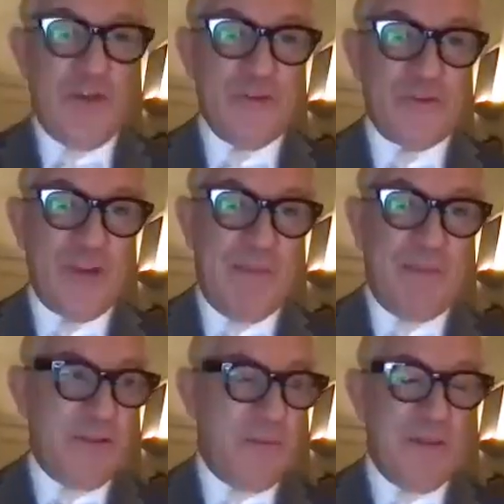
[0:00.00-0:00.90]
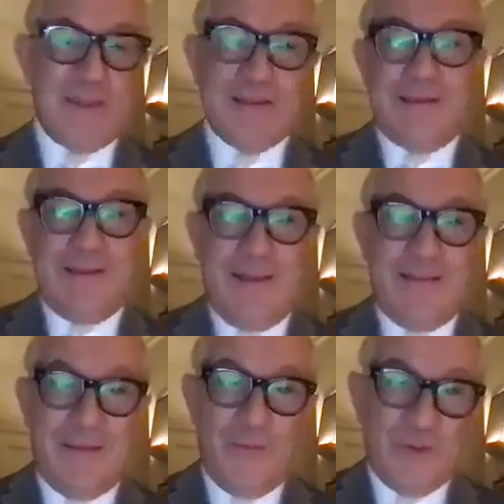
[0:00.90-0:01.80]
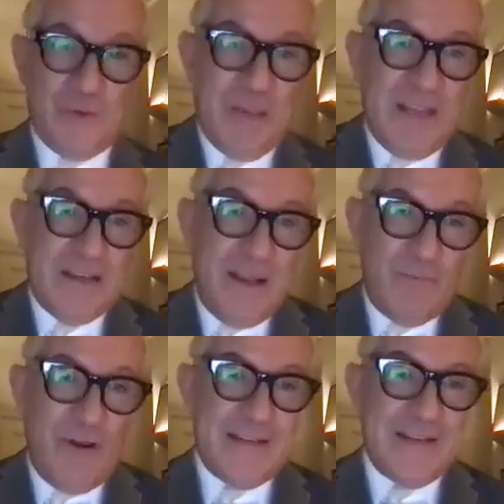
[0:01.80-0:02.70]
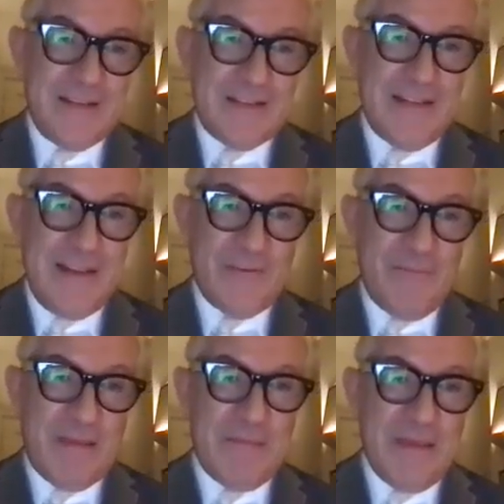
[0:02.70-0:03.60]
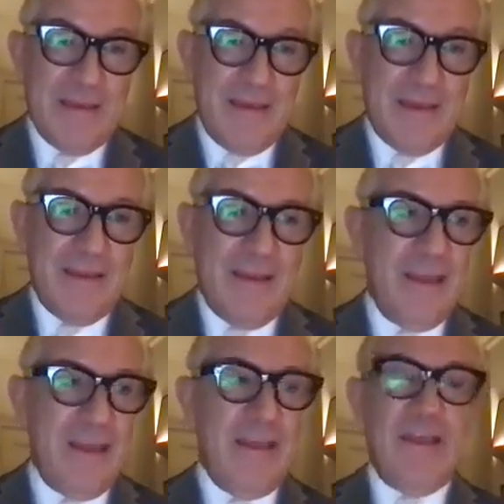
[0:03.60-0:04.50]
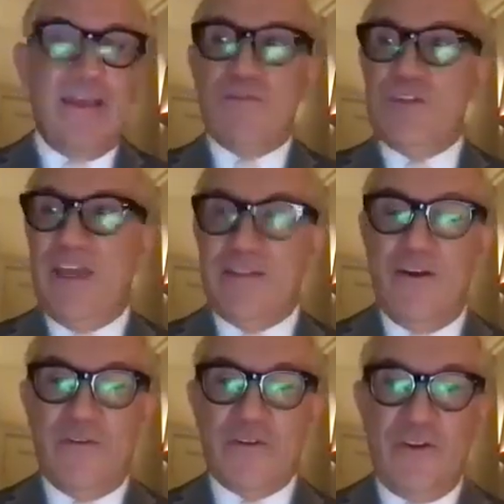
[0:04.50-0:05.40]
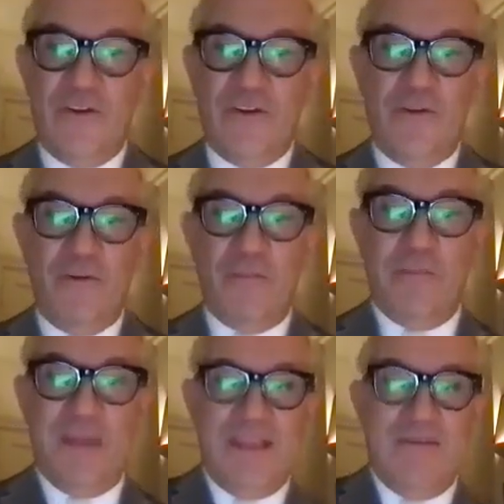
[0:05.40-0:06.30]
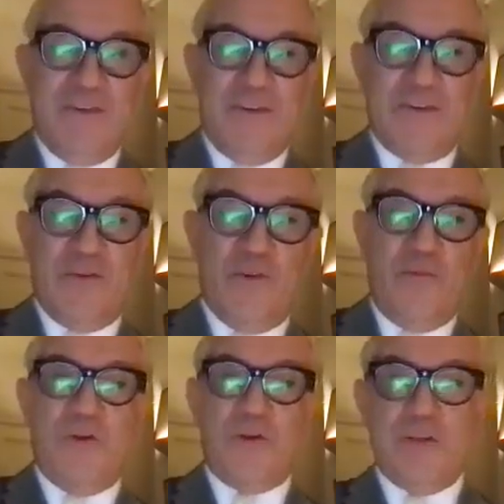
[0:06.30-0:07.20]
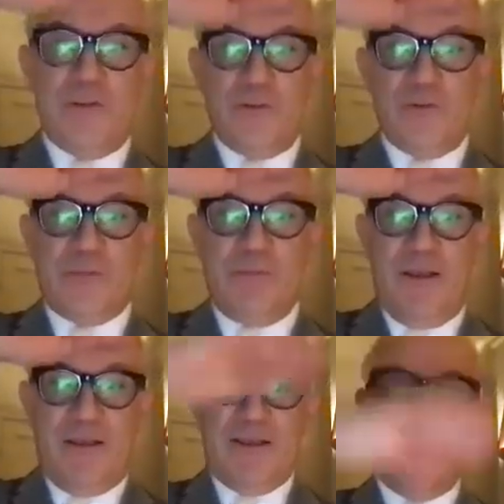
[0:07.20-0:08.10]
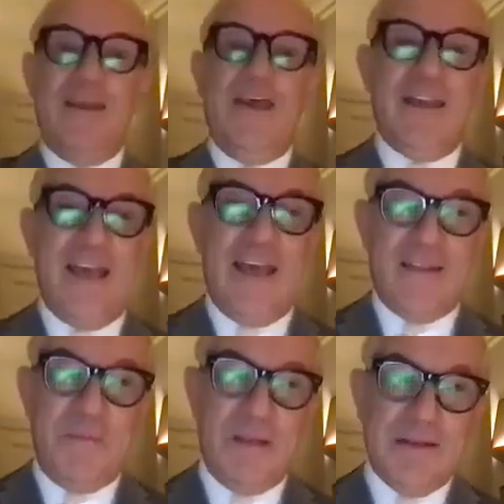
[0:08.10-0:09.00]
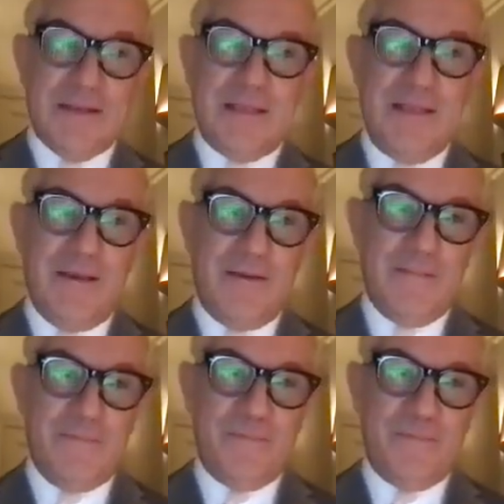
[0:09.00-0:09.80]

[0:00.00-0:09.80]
of the treble and the bass together, which means I'm right in the center of my being. If you take the horizontal, make it vertical, put it into your spine, again, the middle is here.